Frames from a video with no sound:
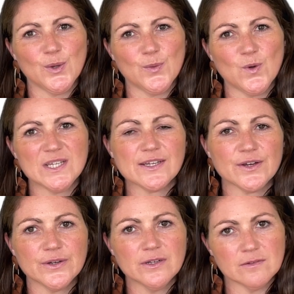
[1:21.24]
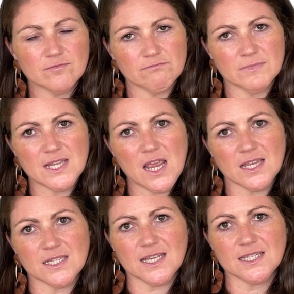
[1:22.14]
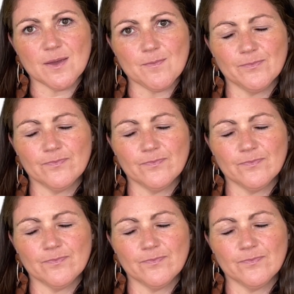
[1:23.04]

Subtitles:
What is our second idiom?